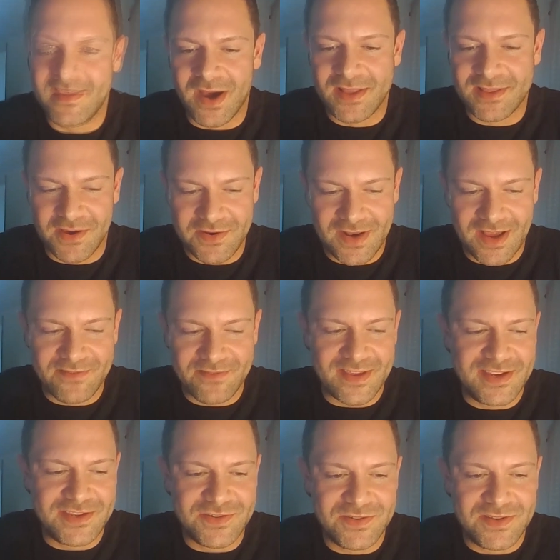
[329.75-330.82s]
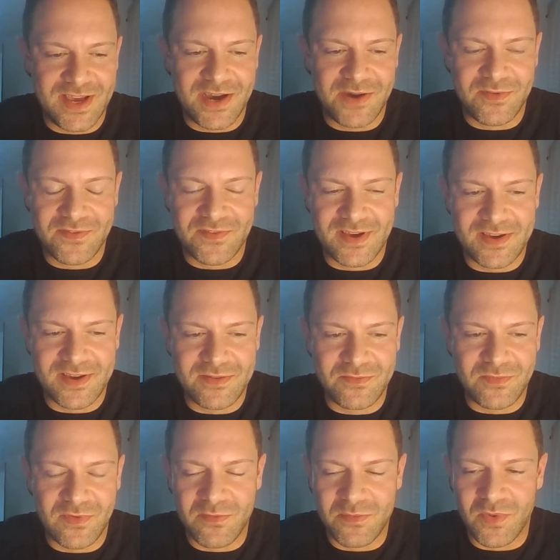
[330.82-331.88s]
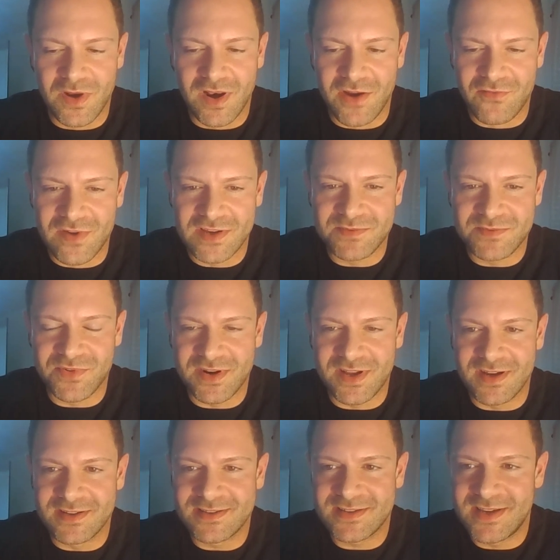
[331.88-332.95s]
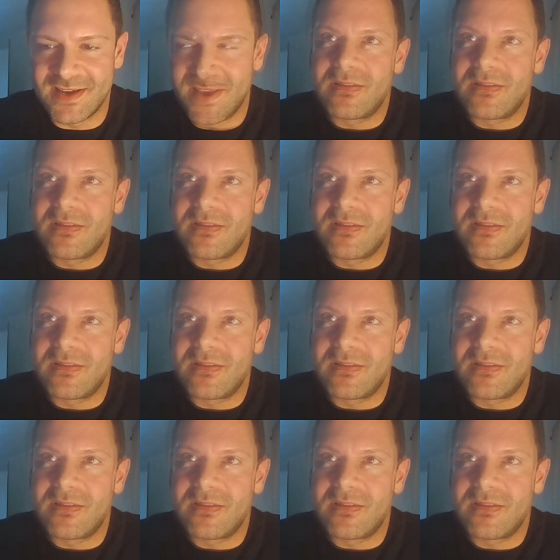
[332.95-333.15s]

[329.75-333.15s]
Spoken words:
I don't have that issue now with a more low risk product.